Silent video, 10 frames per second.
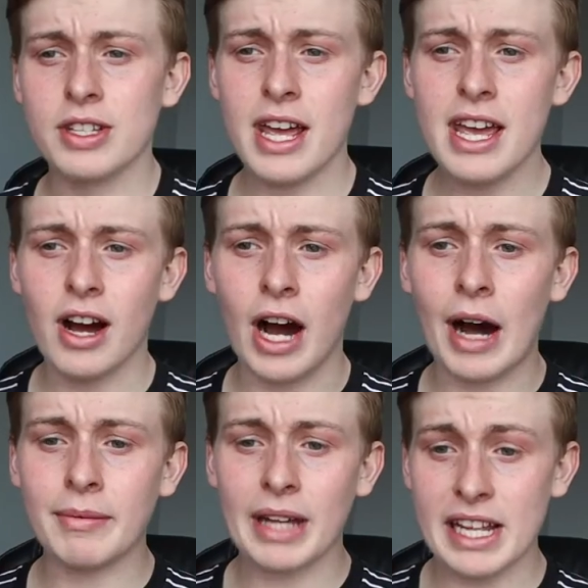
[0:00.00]
Today I
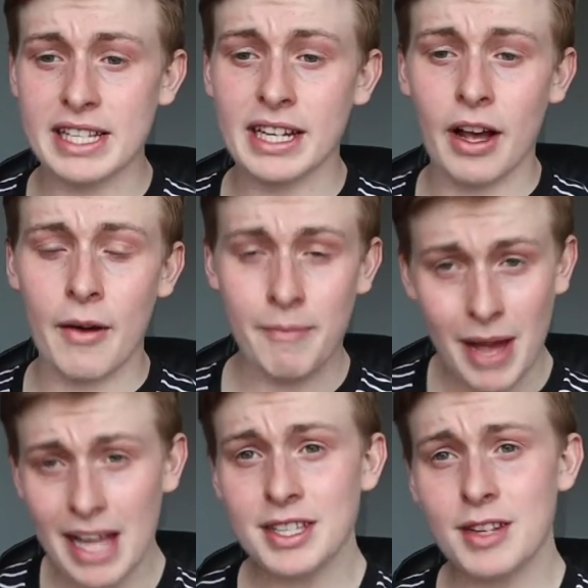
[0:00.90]
am getting a
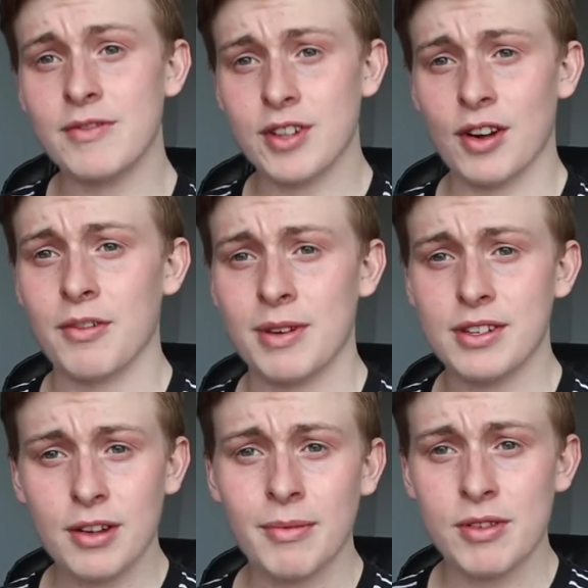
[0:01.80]
massive chunk of my
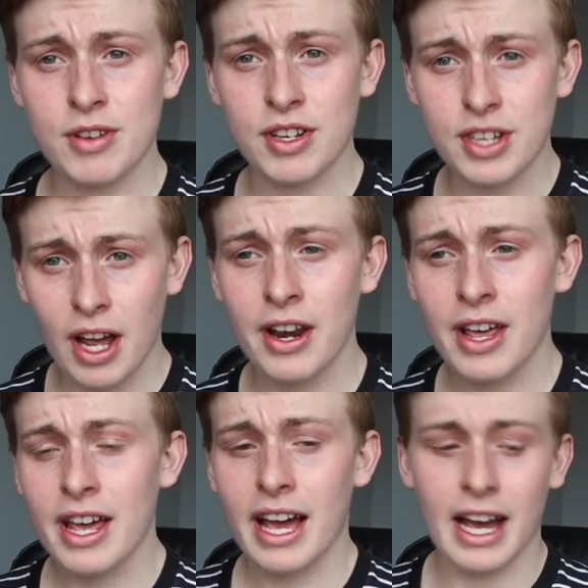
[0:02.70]
stop motion done
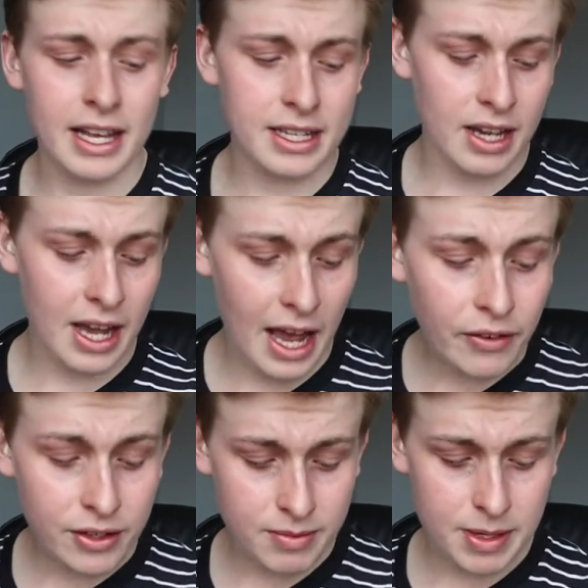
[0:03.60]
as I
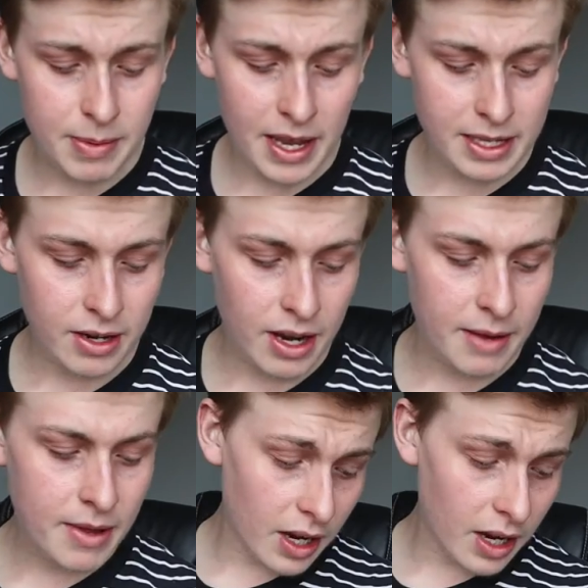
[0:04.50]
have got some spare time.